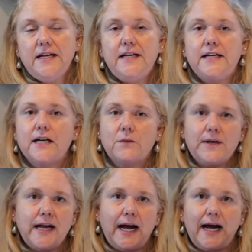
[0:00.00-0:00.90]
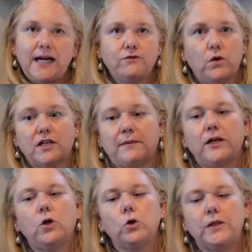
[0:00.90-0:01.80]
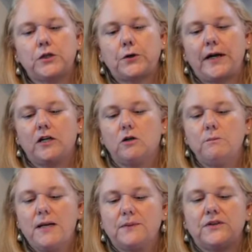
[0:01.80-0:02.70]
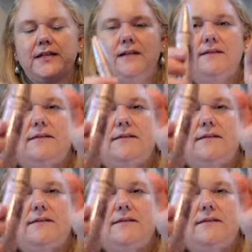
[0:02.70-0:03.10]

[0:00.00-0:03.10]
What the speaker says: Here we have one of my holy grail Maybellines.